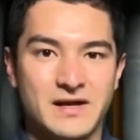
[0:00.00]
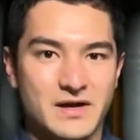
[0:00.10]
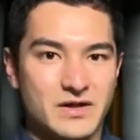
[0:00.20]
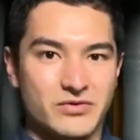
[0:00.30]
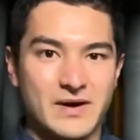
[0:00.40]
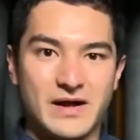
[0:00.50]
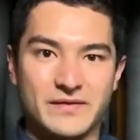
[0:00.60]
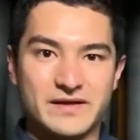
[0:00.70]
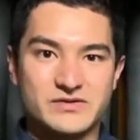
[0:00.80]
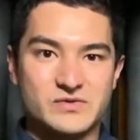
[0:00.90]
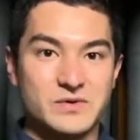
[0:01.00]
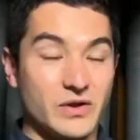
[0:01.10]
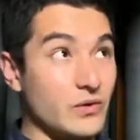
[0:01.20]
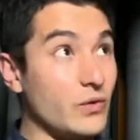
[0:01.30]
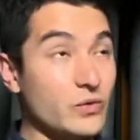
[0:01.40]
Throughout the instrument,
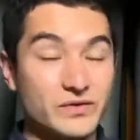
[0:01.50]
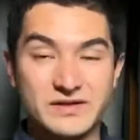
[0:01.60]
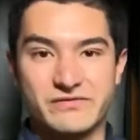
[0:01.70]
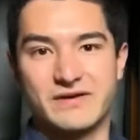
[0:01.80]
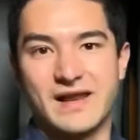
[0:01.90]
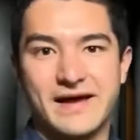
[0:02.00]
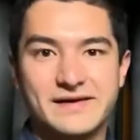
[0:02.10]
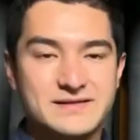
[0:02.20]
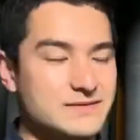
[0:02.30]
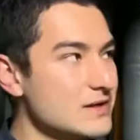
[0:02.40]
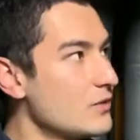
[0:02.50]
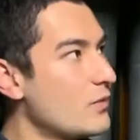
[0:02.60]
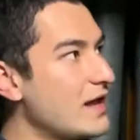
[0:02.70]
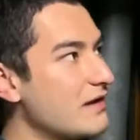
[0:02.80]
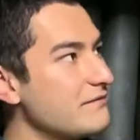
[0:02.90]
on all the different layers,
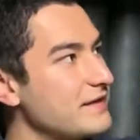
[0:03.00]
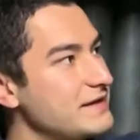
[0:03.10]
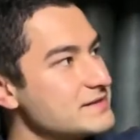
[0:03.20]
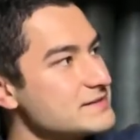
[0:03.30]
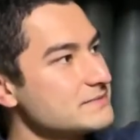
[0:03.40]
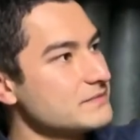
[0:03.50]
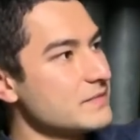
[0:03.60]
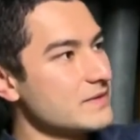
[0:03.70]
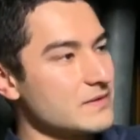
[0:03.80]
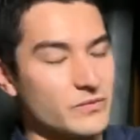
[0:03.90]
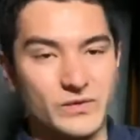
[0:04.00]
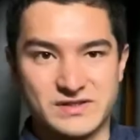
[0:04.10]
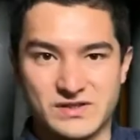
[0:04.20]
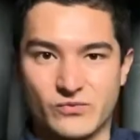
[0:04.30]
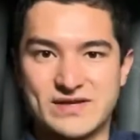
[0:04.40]
we have these, which
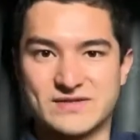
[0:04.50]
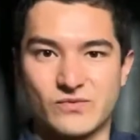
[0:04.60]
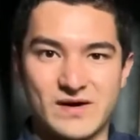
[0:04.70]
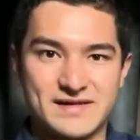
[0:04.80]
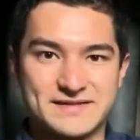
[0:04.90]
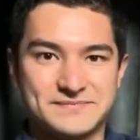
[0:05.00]
are the reservoirs.